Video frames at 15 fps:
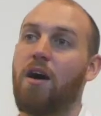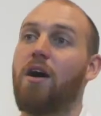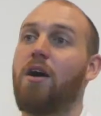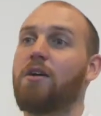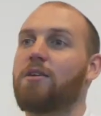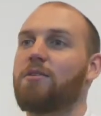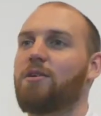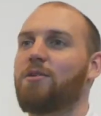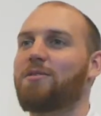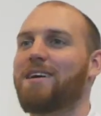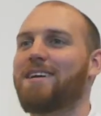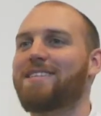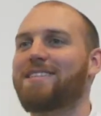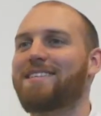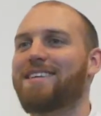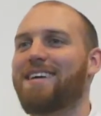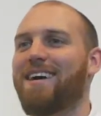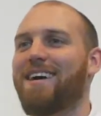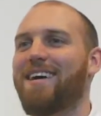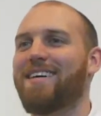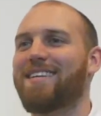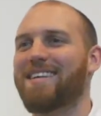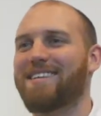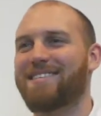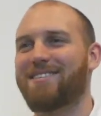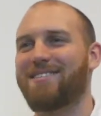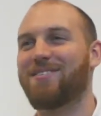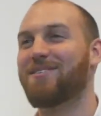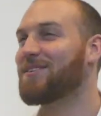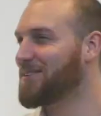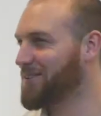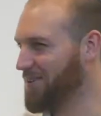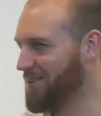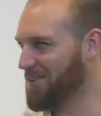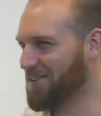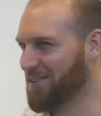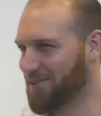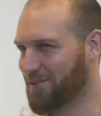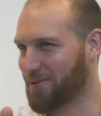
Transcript: Oh, you know that? Oh, that's cool. Oh, you did